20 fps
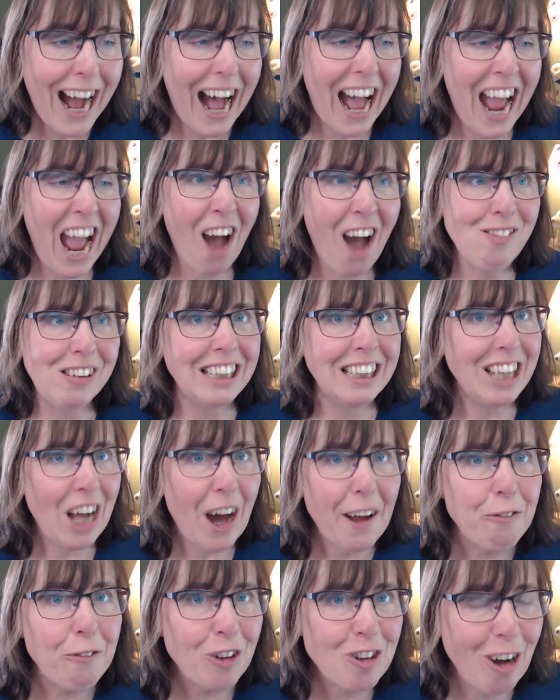I have a
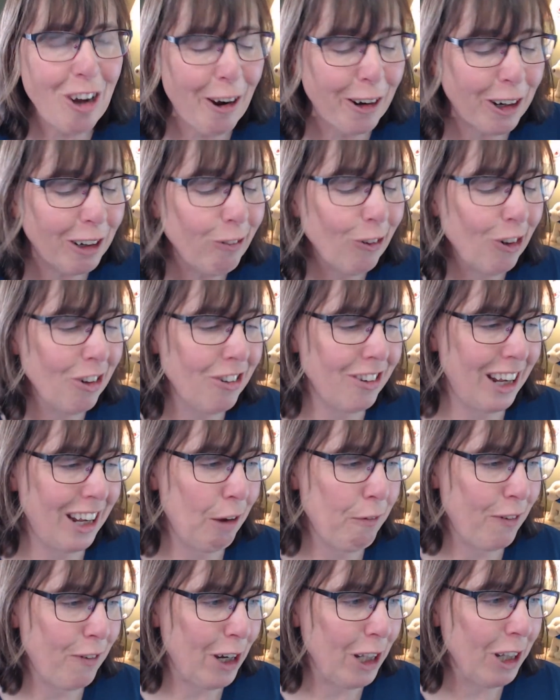lot of photographers that I
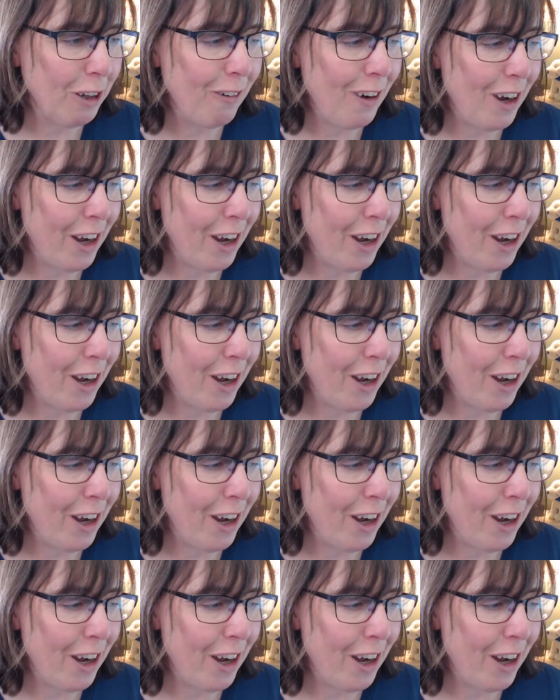follow